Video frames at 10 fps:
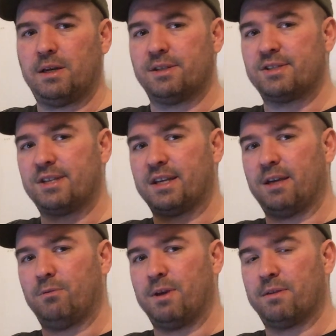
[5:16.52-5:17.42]
and
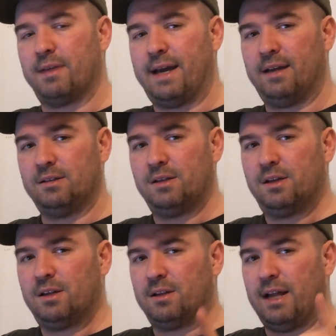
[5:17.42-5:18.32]
sticking with that.
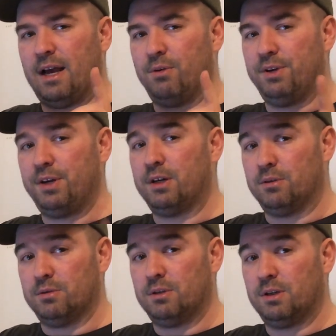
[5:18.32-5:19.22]
Now
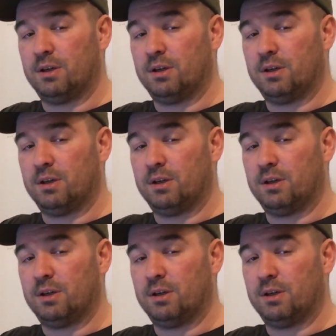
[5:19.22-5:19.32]
note,